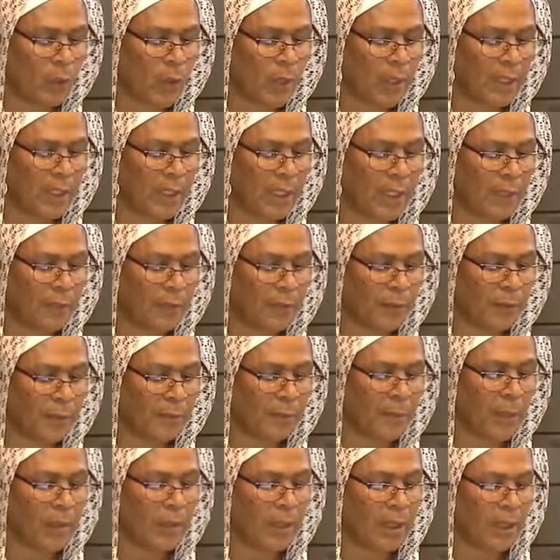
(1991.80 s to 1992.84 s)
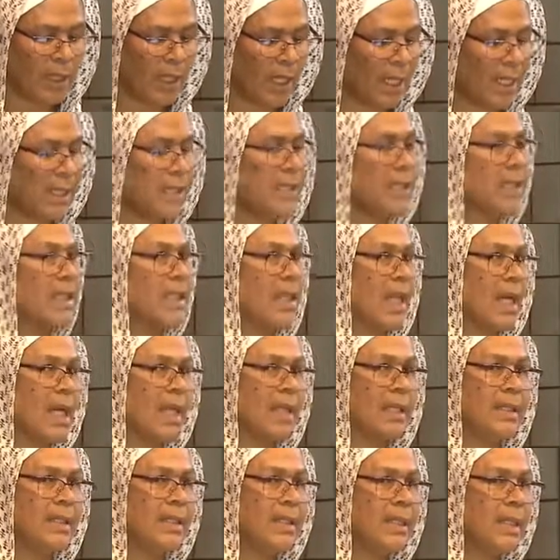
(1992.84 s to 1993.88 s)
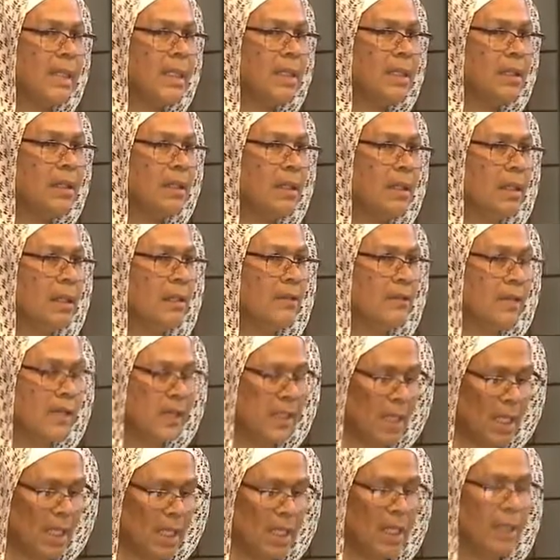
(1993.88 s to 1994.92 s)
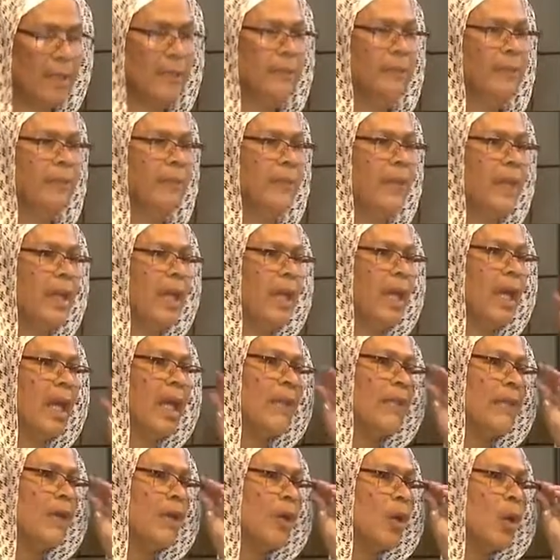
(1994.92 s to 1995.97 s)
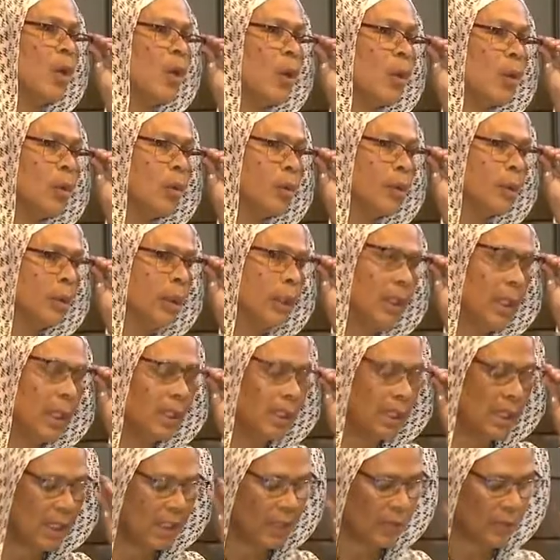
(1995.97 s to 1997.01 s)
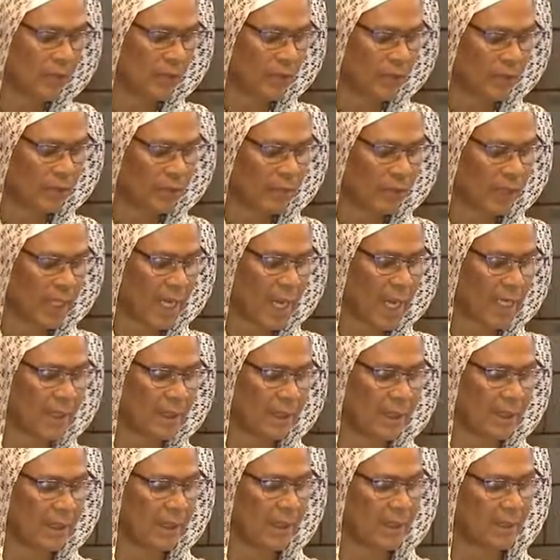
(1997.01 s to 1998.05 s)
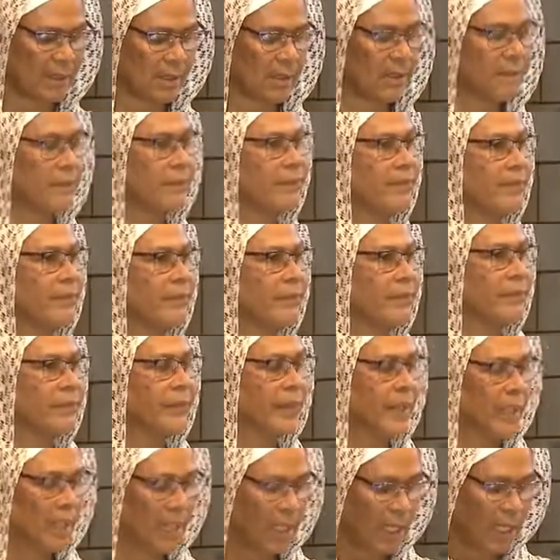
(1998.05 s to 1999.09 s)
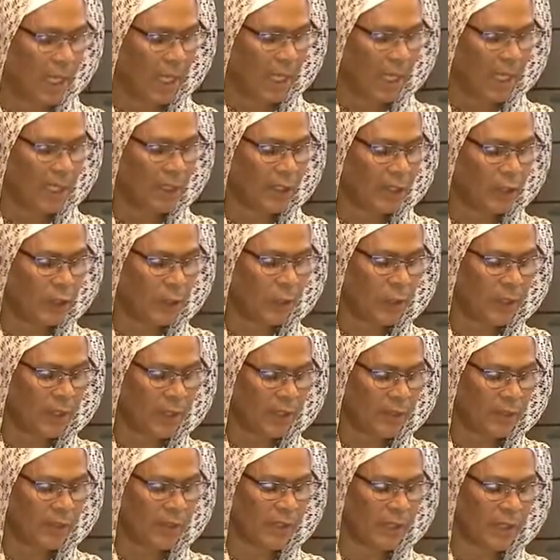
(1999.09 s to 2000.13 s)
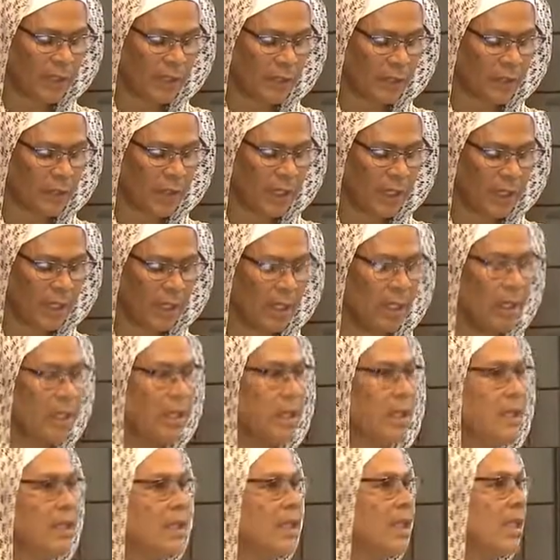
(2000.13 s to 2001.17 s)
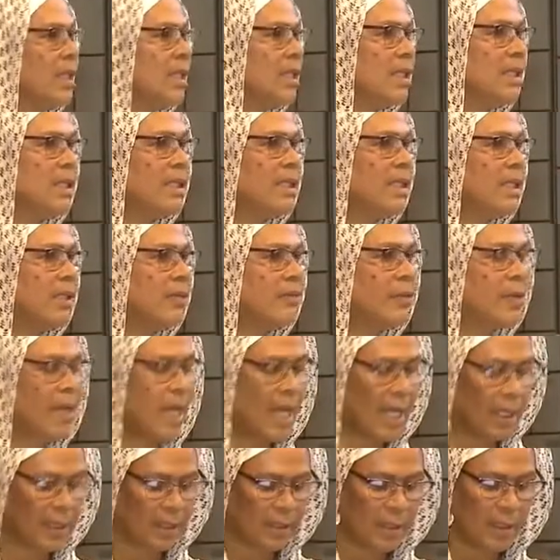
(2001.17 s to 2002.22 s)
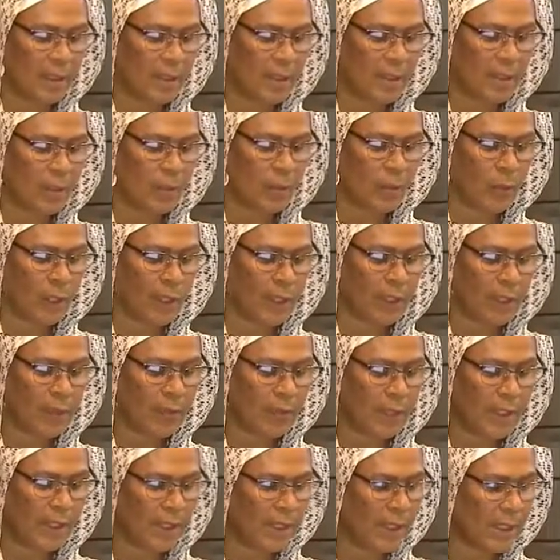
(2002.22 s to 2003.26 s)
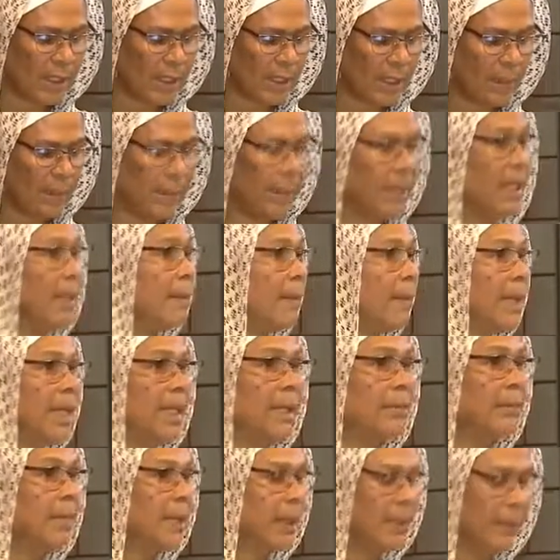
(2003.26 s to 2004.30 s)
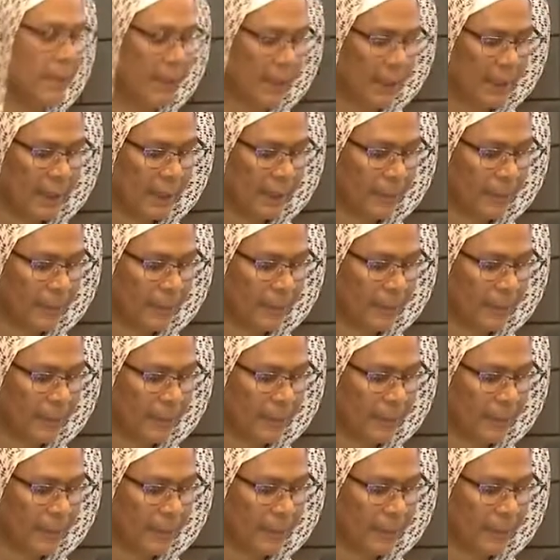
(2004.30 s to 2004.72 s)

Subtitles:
what is promoted as the ideal of Islam and their own lived realities. In the 20th century, these lived realities were increasingly being made public.